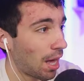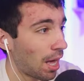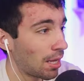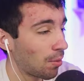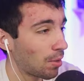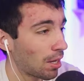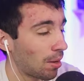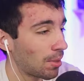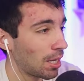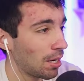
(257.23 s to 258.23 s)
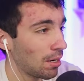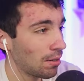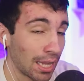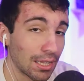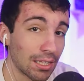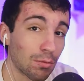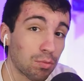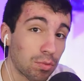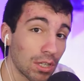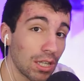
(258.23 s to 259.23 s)
and then we come here. And it's
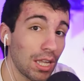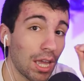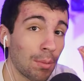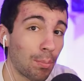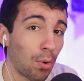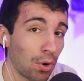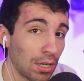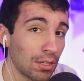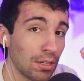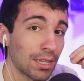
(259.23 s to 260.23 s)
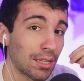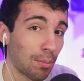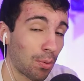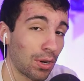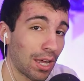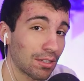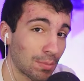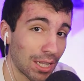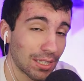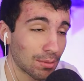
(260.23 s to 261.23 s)
really important to point out as
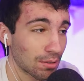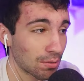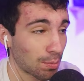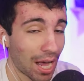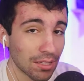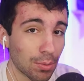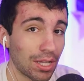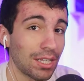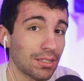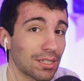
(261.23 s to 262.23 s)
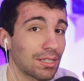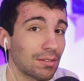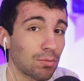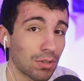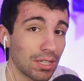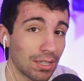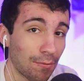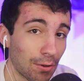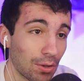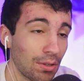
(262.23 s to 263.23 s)
many tips as possible on this because this is really
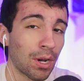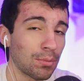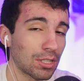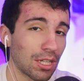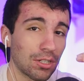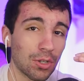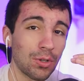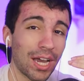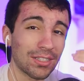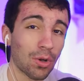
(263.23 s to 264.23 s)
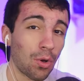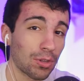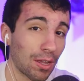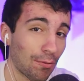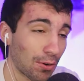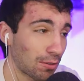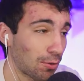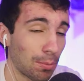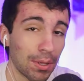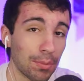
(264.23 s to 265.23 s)
difficult, but I'm just going to show you guys the whole thing first
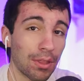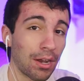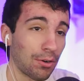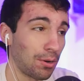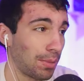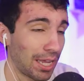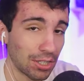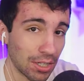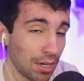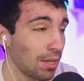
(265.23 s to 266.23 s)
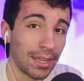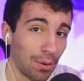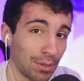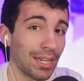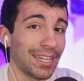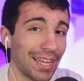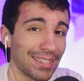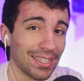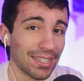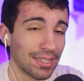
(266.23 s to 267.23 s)
for the people that are impatient, and then we're going to get
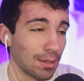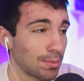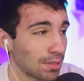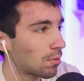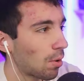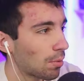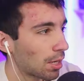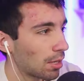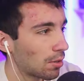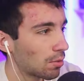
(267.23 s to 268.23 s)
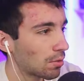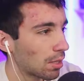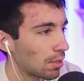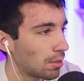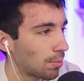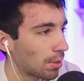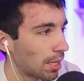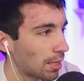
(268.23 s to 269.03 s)
into the tips. So what we're going to do is we're going to jump like